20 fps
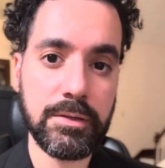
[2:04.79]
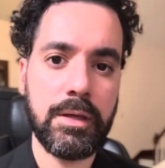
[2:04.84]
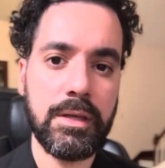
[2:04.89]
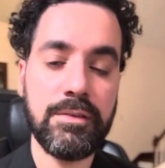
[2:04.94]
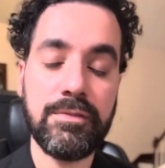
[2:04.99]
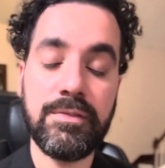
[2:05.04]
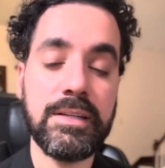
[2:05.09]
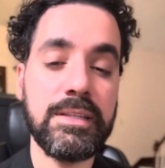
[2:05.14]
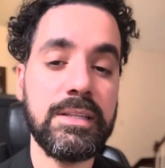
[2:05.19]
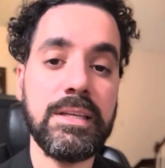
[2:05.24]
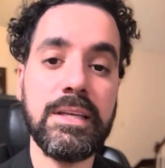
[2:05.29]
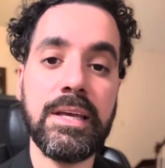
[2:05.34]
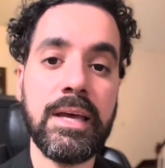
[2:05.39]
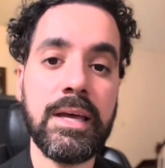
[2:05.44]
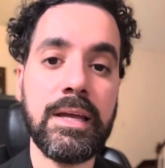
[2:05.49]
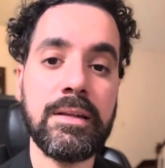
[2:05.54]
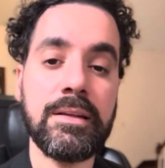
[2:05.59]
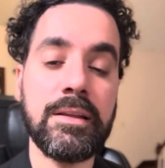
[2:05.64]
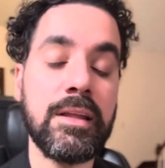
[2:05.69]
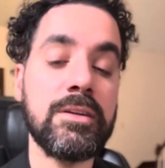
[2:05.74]
If at the
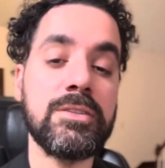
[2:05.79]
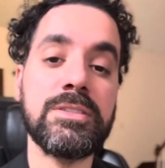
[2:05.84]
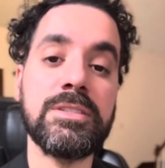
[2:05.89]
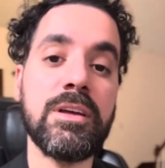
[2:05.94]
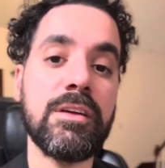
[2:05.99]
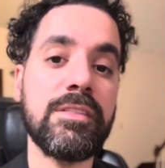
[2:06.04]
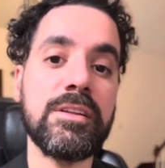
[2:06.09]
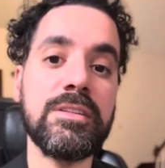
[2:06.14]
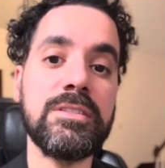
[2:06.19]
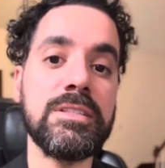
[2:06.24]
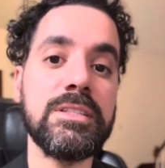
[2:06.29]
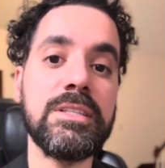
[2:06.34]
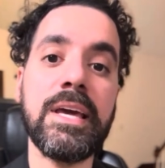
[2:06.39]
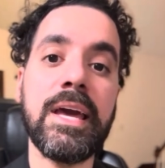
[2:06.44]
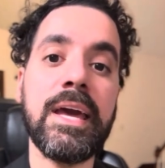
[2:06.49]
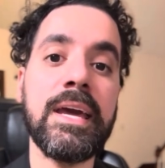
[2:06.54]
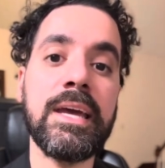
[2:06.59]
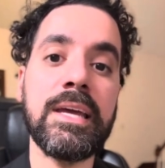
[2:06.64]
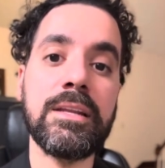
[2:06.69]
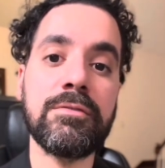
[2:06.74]
end there's nothing to
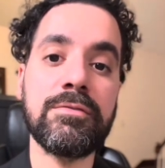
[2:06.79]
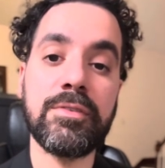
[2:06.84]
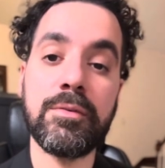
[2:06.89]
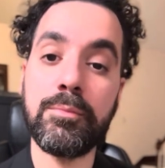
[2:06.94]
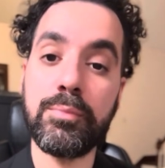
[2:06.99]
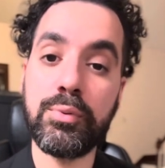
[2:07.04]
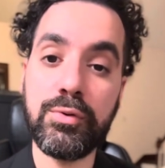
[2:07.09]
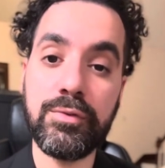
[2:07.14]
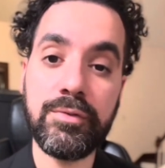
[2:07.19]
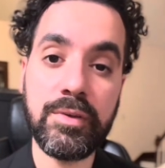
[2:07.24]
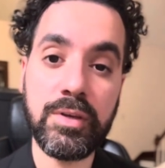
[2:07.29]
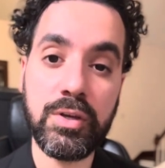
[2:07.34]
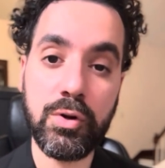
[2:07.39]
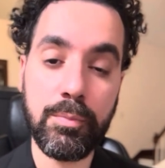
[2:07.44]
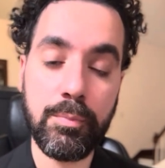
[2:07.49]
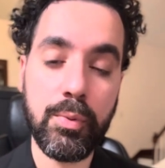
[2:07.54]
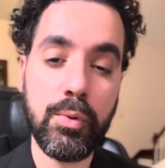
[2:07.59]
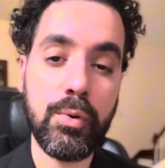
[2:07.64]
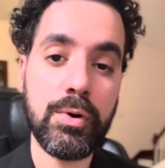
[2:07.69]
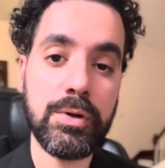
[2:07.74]
gain from proving your
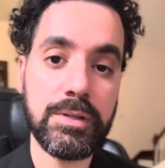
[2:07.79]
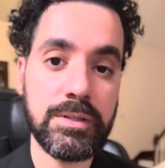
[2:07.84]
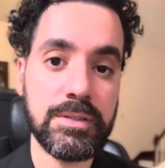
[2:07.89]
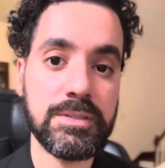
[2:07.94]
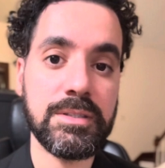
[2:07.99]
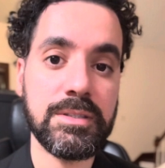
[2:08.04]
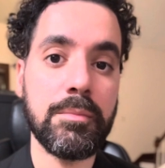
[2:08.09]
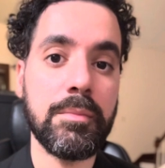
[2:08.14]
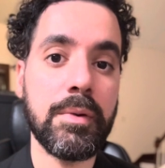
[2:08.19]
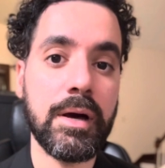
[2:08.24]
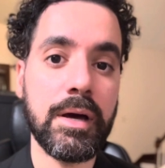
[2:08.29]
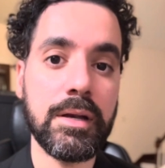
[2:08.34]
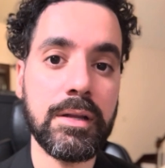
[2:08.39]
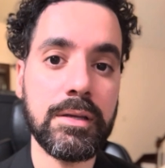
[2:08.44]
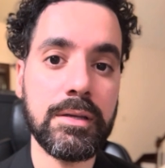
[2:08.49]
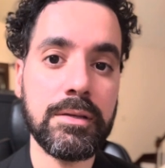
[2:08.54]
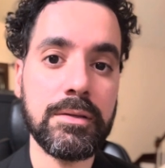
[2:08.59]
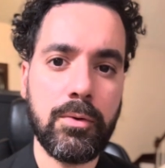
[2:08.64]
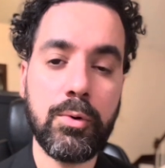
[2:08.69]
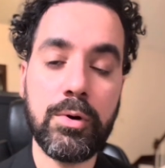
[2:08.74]
point to
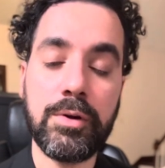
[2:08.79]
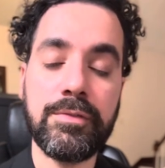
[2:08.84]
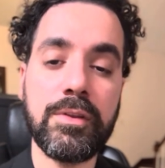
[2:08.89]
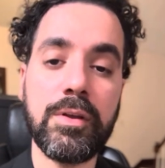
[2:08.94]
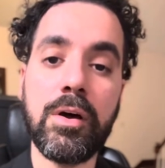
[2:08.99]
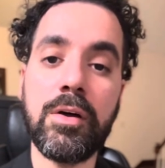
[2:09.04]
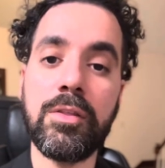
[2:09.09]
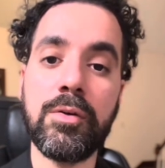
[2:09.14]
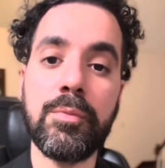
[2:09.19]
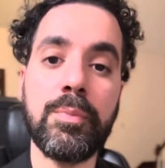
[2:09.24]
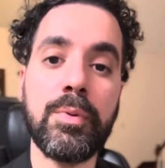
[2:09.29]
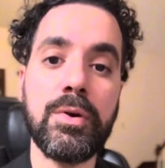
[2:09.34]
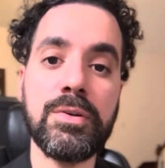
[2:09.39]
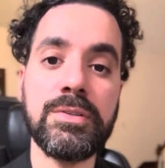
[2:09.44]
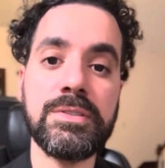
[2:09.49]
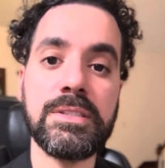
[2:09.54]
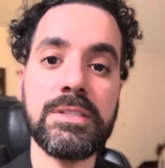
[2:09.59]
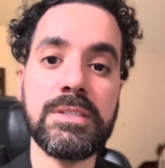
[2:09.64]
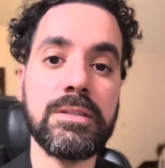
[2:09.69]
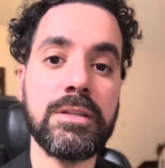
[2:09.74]
somebody, or if the other
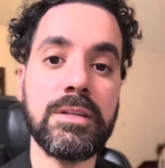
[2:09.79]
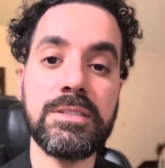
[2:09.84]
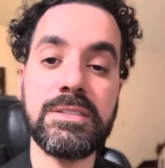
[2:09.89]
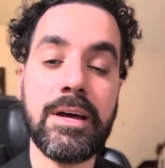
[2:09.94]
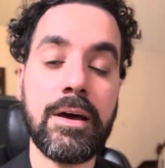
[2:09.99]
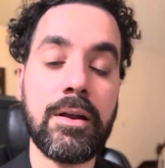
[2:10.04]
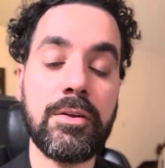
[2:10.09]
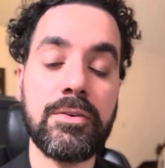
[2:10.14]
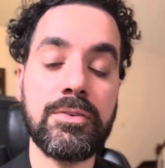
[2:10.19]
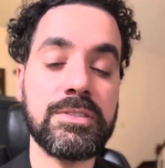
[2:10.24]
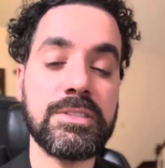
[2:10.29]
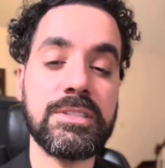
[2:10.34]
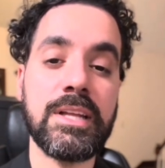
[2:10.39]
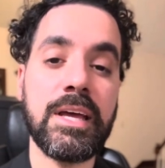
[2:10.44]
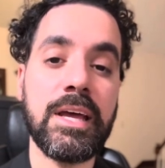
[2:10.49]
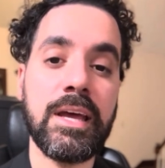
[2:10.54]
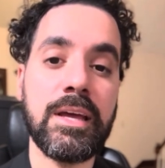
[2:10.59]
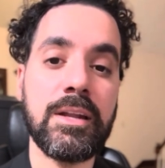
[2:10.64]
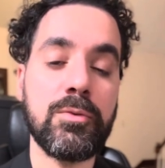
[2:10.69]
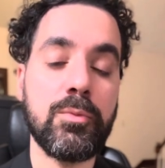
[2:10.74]
person does not
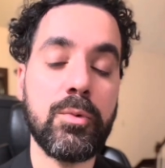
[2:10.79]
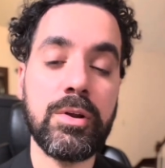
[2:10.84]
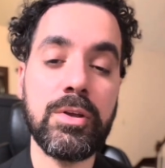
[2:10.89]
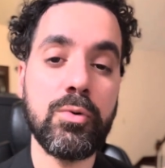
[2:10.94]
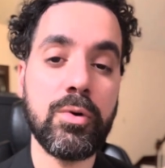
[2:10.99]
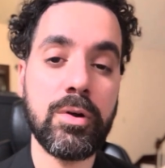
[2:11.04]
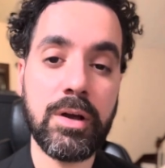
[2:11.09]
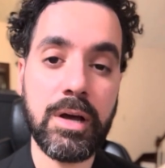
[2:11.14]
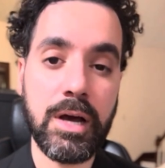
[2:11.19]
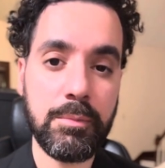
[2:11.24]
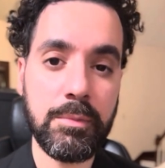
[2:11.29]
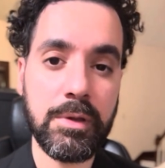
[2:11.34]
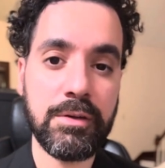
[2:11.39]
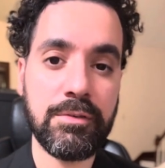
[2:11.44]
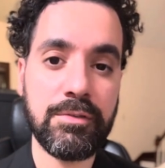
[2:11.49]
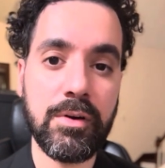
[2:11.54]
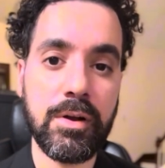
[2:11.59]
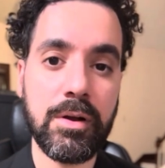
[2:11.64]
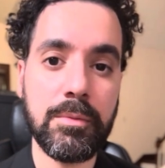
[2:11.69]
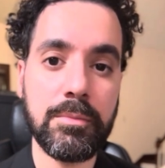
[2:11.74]
understand where you are coming
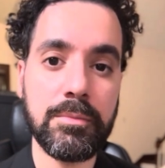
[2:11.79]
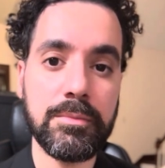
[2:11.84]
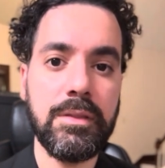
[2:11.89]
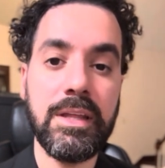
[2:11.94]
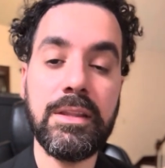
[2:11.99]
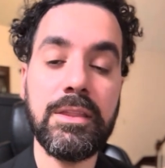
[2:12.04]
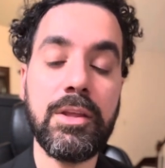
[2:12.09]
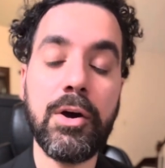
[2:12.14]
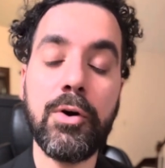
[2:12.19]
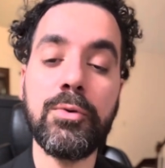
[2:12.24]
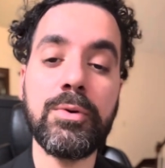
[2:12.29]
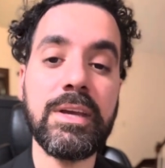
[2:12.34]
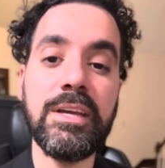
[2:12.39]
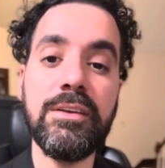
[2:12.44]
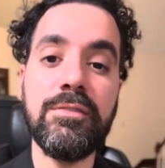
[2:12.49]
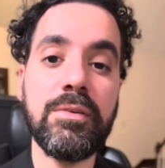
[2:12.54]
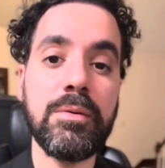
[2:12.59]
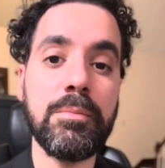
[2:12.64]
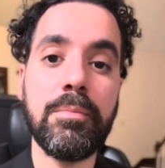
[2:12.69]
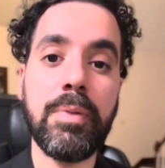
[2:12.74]
from, then don't
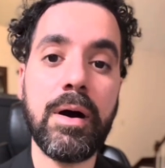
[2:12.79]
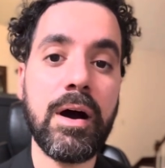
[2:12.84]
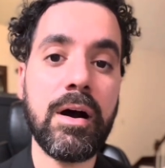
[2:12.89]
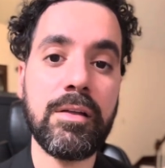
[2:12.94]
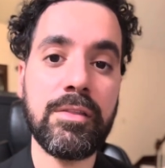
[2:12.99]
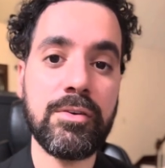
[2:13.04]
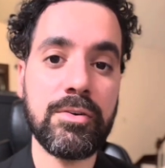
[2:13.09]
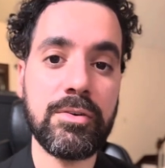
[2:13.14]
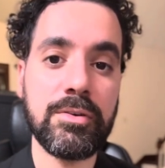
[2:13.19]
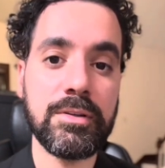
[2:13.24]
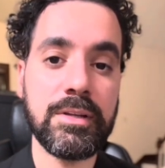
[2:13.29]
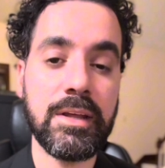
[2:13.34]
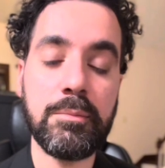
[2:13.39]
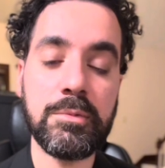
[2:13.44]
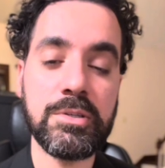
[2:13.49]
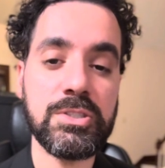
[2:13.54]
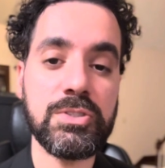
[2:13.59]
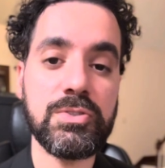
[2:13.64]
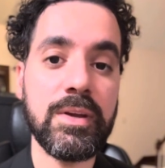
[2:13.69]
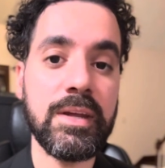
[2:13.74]
even bother
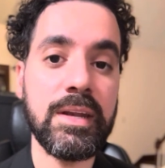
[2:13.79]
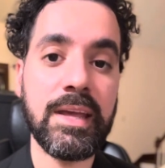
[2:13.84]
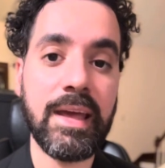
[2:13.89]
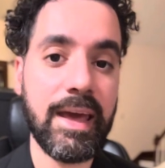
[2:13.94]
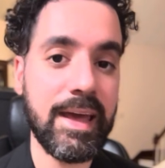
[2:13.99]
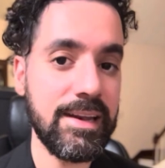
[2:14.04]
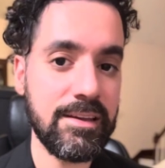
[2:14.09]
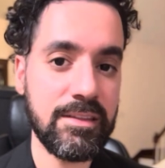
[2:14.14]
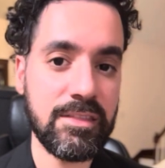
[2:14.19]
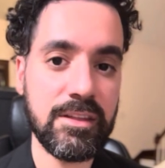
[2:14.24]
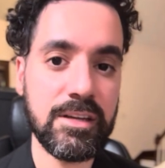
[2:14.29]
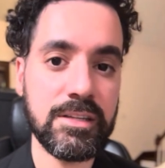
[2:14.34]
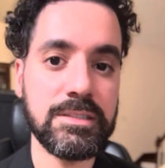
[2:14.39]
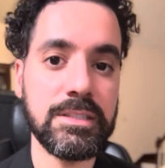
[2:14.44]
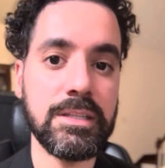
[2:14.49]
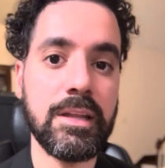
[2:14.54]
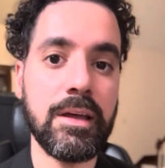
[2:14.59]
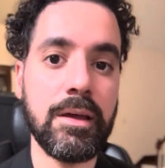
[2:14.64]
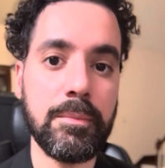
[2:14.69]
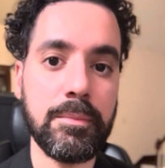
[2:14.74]
demonstrating anything
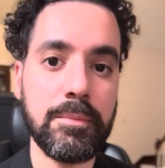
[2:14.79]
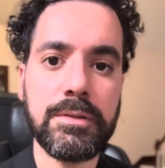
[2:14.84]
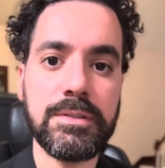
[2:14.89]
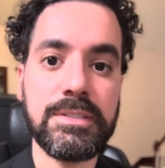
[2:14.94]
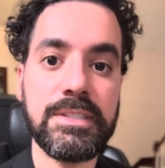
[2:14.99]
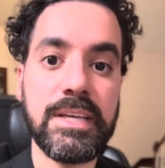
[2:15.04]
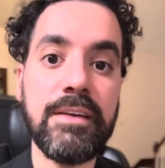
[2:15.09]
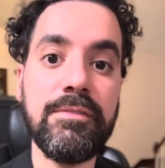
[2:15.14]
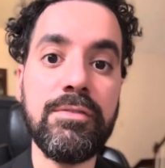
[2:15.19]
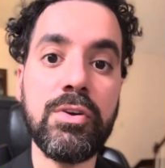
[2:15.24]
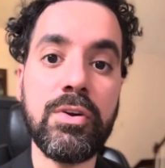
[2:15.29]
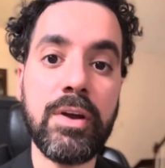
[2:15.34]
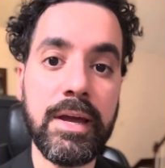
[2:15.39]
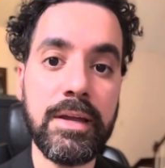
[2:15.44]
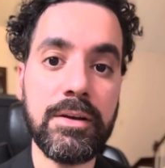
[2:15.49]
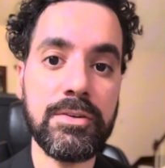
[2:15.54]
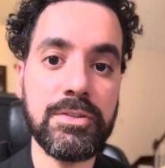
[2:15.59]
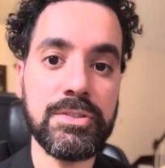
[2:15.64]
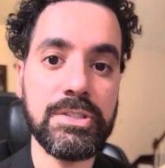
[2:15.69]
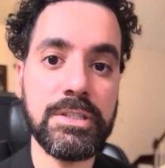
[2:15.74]
to them. Save your
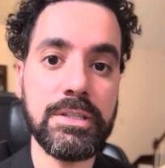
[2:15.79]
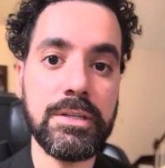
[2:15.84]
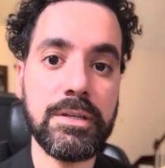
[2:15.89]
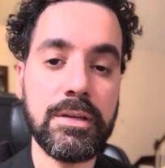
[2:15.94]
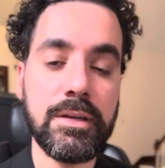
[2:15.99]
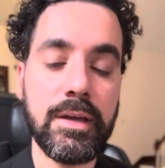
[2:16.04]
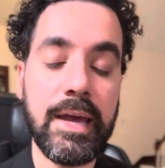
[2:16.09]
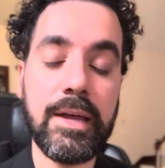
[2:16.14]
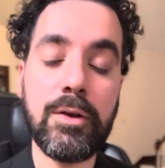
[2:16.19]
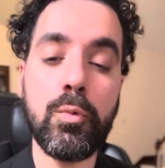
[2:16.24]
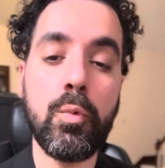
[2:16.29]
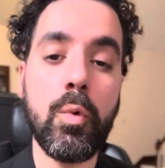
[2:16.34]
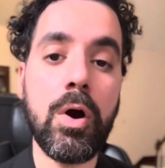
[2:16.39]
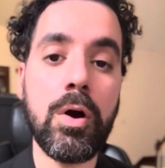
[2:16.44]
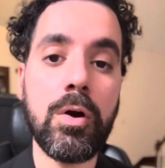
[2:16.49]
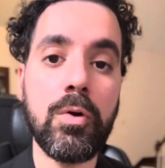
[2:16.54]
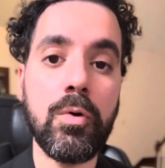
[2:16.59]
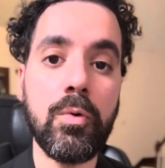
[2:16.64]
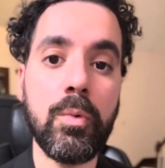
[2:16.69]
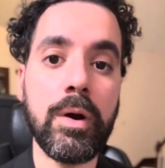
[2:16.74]
energy and
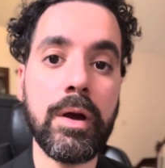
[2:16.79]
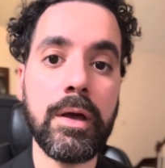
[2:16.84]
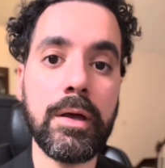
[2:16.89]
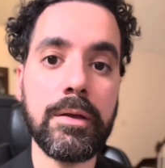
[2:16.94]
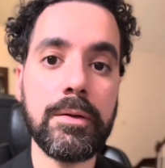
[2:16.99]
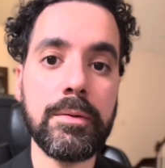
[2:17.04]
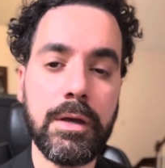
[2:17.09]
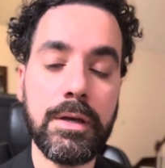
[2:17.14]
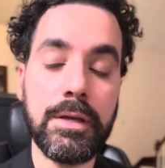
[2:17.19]
walk away.